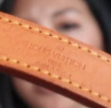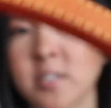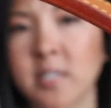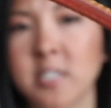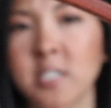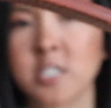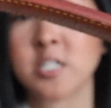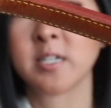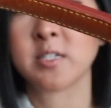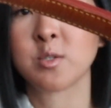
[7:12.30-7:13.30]
good
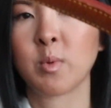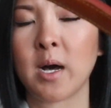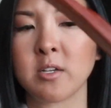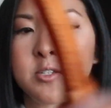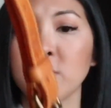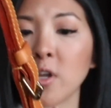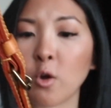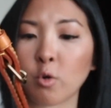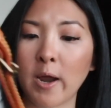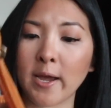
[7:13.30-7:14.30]
condition as well. So
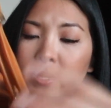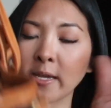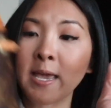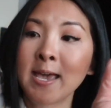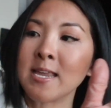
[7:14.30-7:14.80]
no cracking.